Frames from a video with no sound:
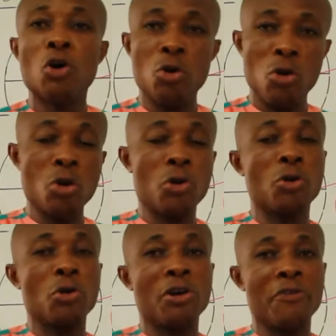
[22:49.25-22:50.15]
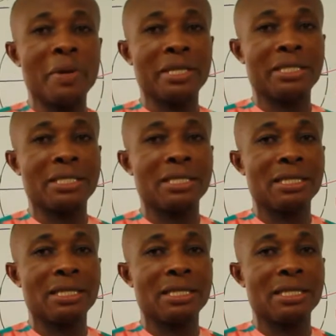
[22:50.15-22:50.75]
local governments.